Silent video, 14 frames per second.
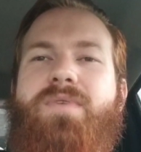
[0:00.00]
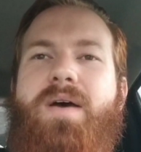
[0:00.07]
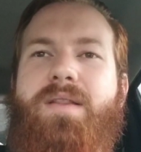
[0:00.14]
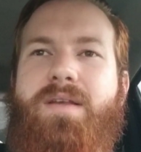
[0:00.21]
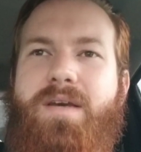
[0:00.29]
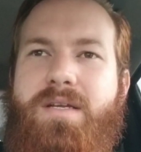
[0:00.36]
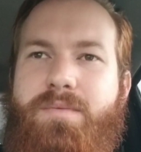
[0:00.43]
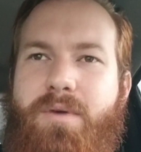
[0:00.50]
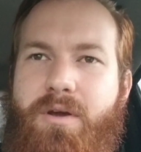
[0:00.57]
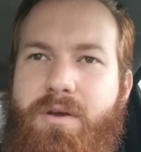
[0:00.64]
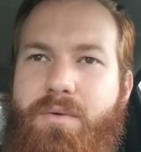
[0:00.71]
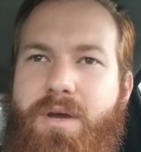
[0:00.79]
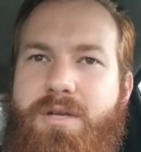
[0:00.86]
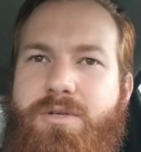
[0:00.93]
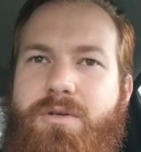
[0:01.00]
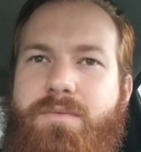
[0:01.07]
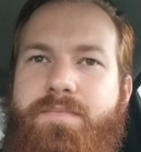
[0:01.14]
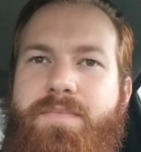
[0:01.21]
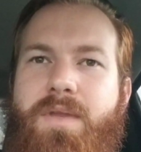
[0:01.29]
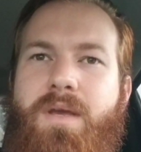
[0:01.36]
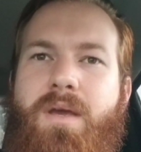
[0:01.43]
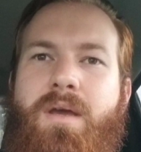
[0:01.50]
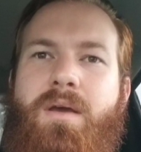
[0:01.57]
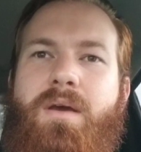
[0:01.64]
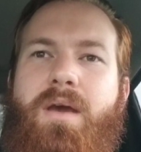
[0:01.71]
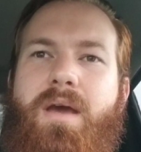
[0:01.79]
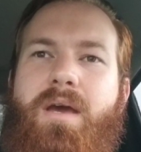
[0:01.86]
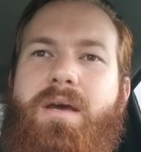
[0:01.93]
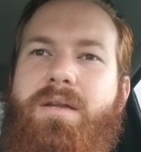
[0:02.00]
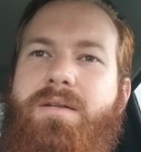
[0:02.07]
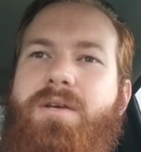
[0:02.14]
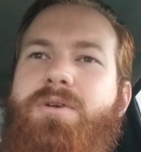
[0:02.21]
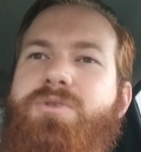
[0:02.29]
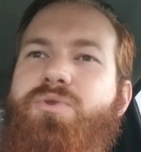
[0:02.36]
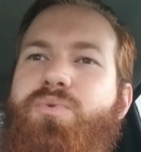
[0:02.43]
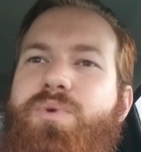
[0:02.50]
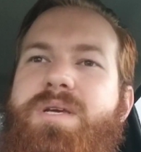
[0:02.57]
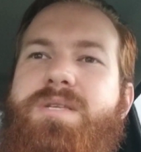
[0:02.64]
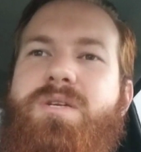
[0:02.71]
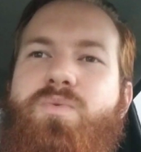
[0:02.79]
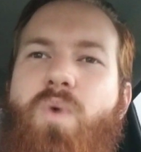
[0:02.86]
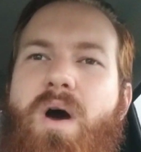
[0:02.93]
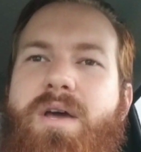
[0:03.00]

finally got to marry Rachel. And there's a reason why